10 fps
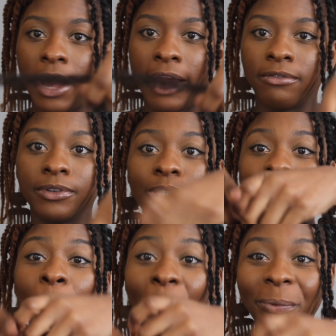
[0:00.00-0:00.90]
I have
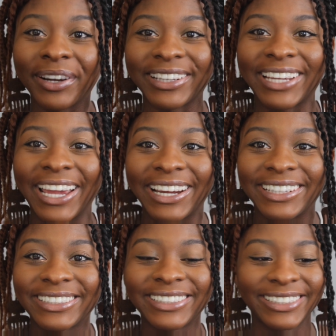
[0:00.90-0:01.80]
two Marley
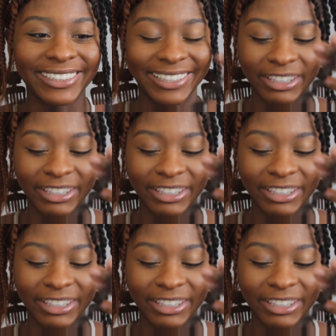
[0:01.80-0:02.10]
hairs,